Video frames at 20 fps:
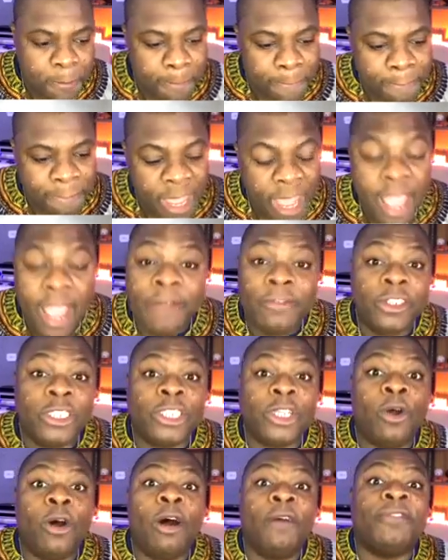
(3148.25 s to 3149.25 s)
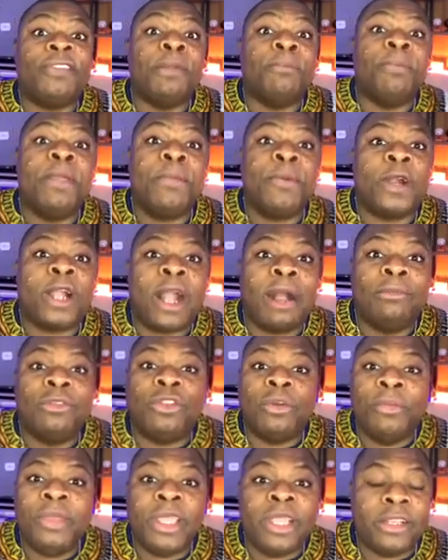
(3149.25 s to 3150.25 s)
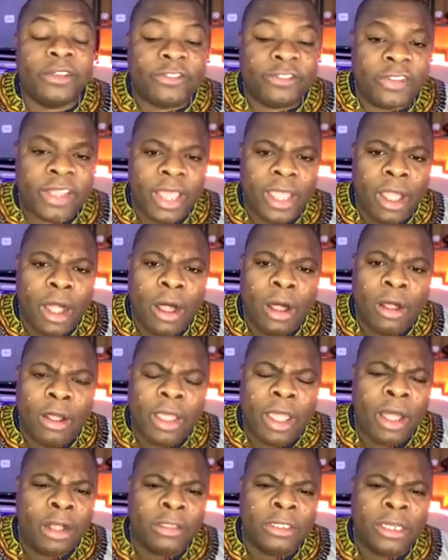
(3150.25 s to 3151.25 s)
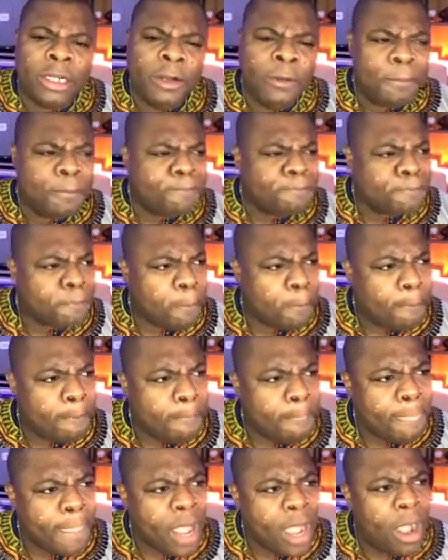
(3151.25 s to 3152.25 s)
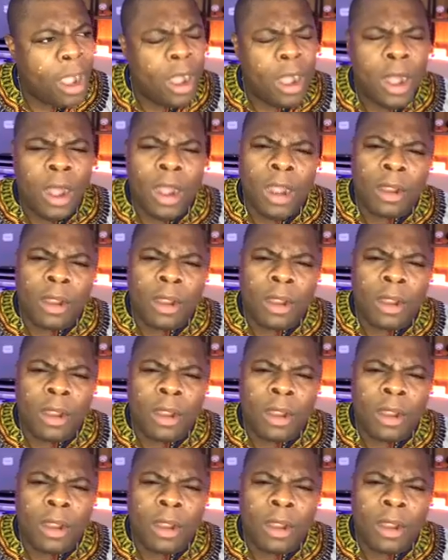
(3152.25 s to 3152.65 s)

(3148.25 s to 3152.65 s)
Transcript: Every so often, people come to me and say, "Oh, elder, are